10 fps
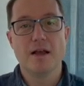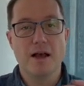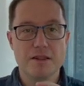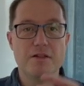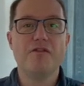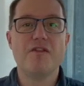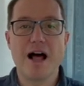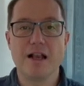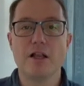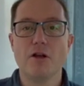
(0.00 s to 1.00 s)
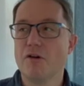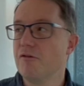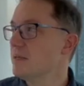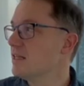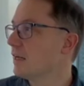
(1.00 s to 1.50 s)
and the value of
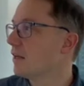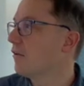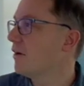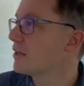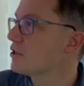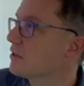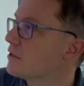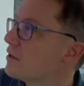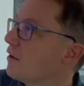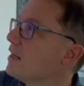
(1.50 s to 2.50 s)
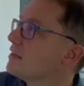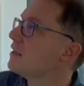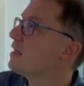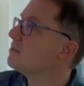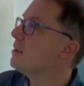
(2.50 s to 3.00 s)
particular actions. So
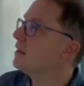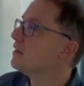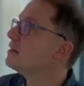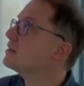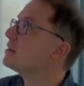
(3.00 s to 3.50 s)
let's make this